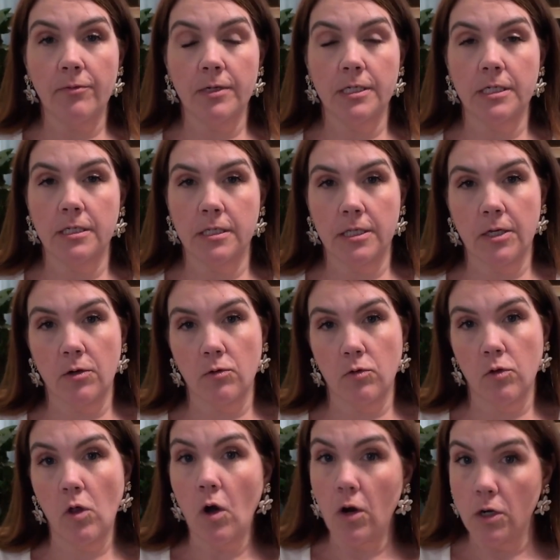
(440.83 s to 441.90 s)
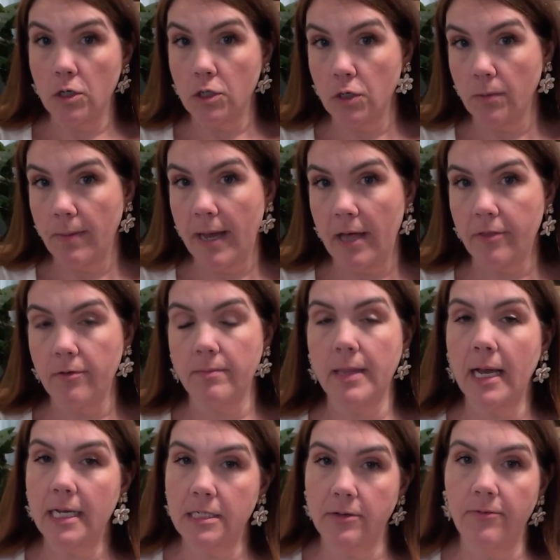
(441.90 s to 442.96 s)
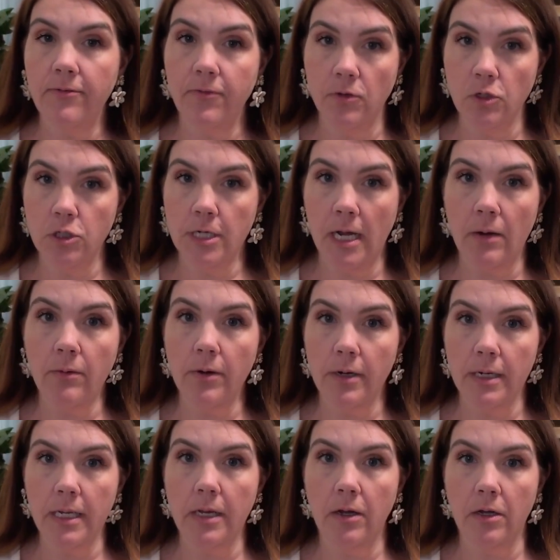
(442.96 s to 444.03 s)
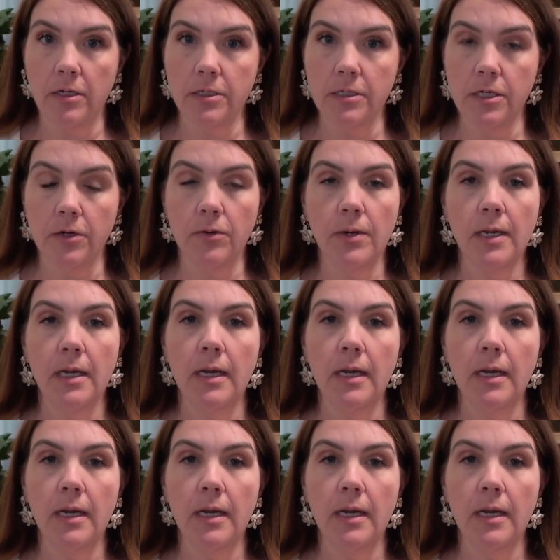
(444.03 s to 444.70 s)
which is their larger bathroom that has a full shower in it also,